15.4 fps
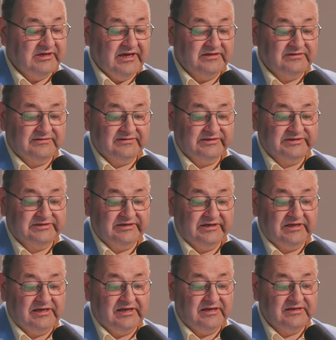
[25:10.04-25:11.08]
enters
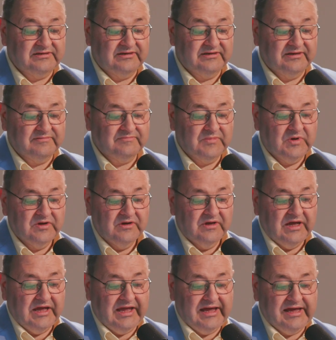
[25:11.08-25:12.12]
the kingdom,
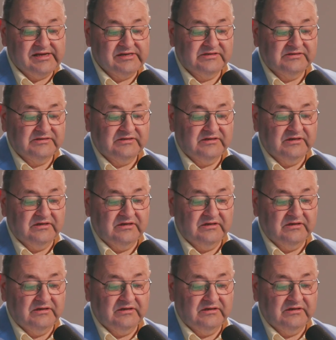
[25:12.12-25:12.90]
and